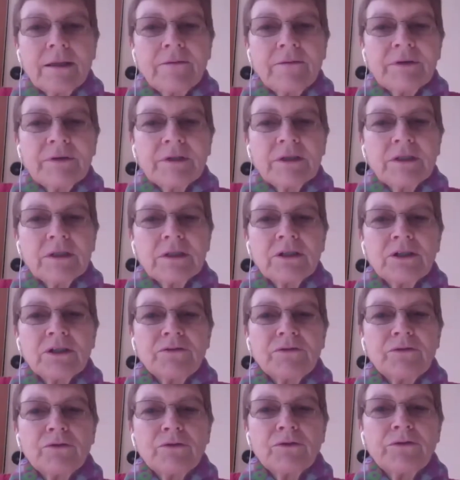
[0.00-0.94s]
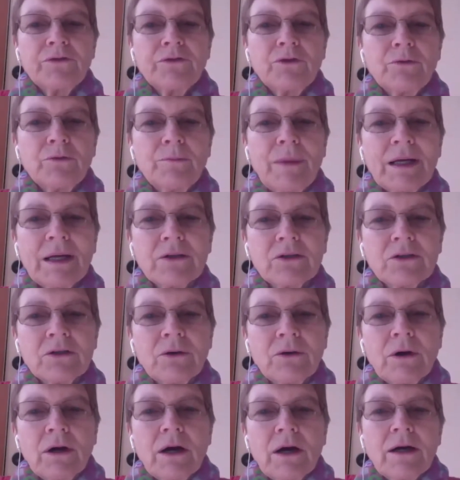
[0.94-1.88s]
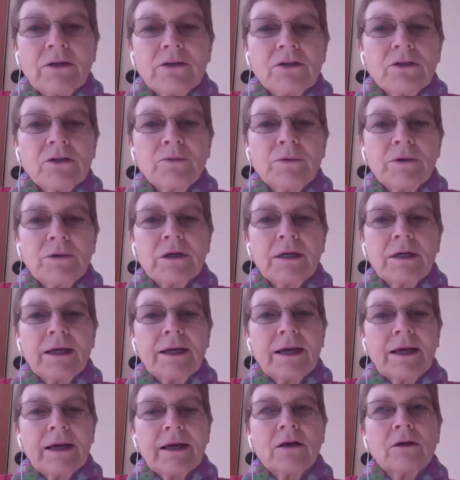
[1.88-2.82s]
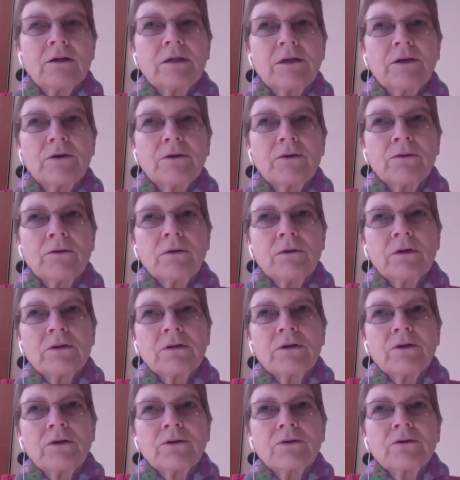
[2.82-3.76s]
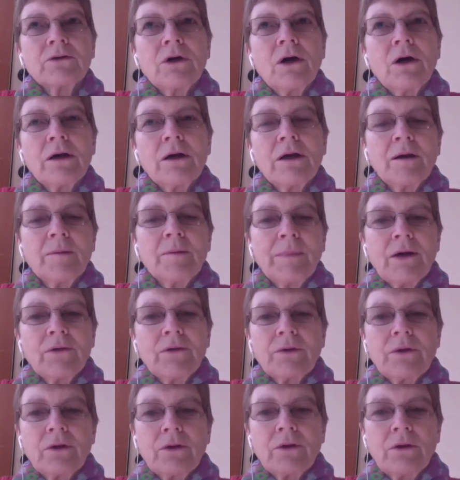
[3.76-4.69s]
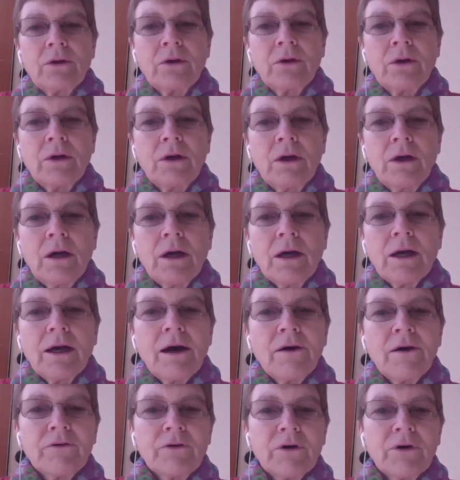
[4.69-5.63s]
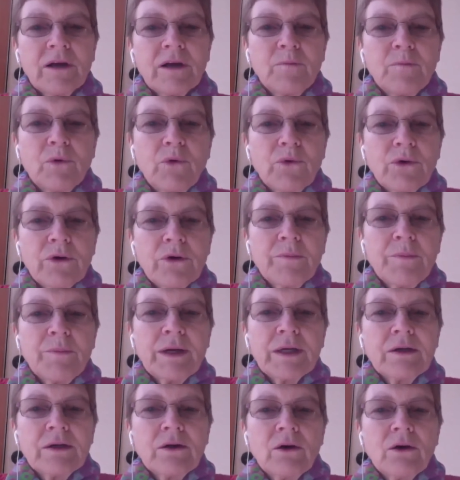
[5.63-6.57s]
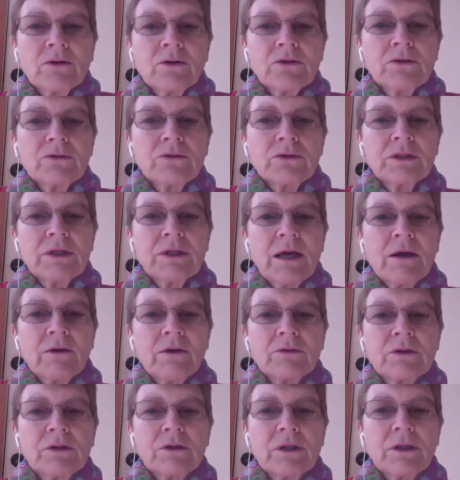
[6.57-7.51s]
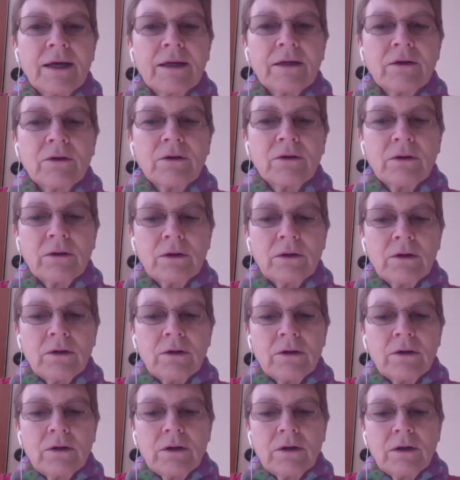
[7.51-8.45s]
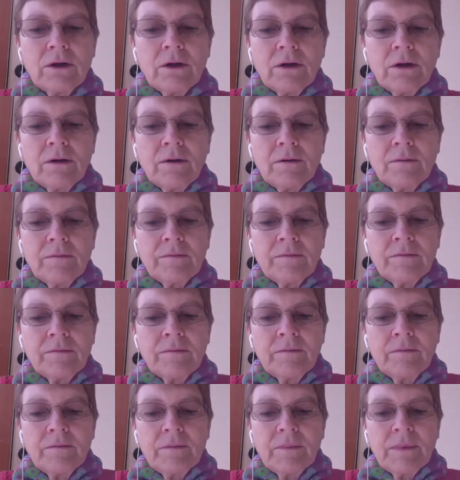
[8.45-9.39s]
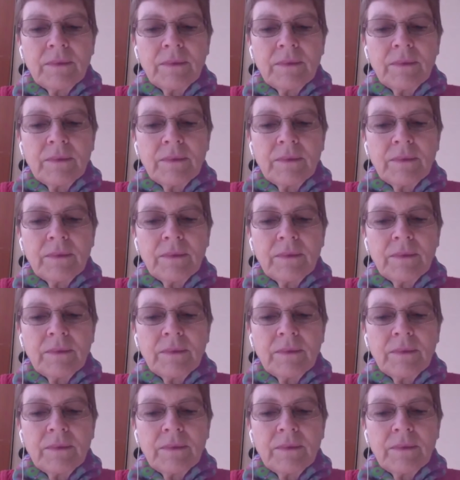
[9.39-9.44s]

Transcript: they've existed for a few months. So I just wanted to get clear. You're talking about the governing board, but it also sounds that the